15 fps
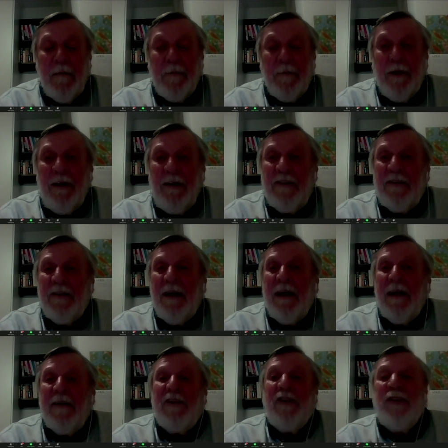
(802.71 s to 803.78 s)
Police
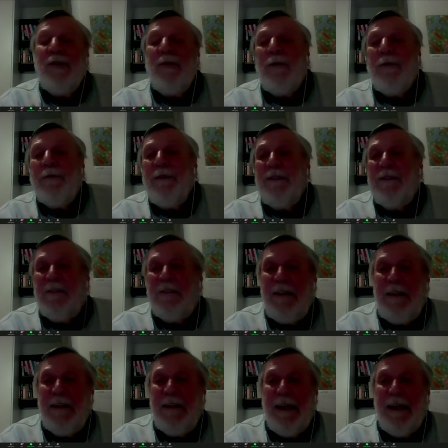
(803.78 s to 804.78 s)
are too often seen